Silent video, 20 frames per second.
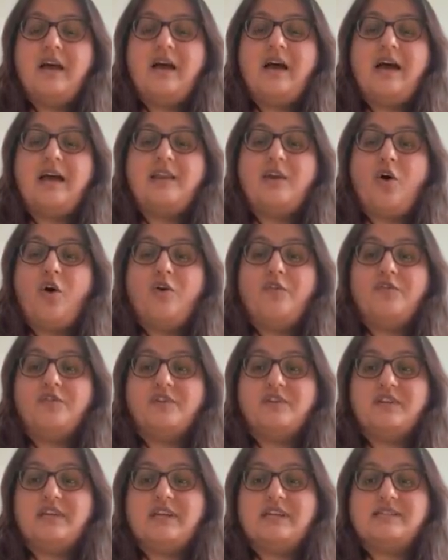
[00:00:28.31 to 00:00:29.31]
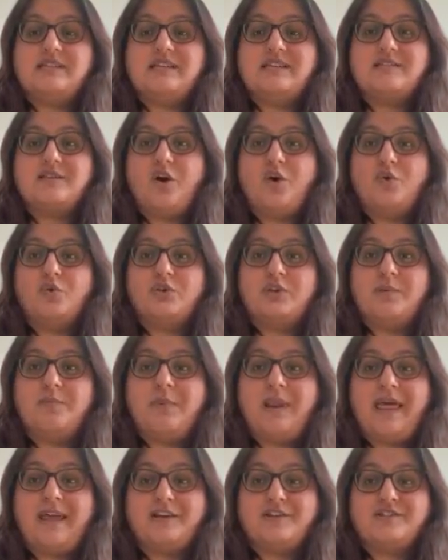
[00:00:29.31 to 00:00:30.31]
and often is his gold
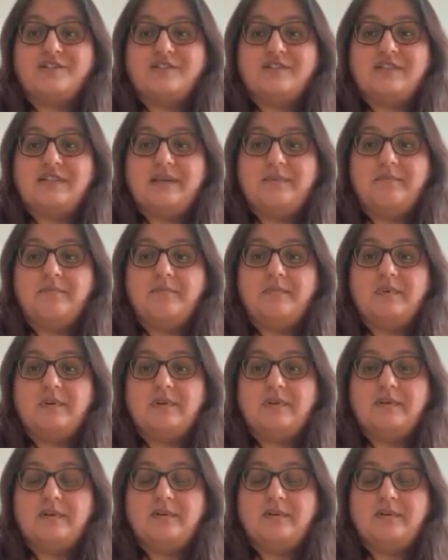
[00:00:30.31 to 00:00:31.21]
complexion dimmed.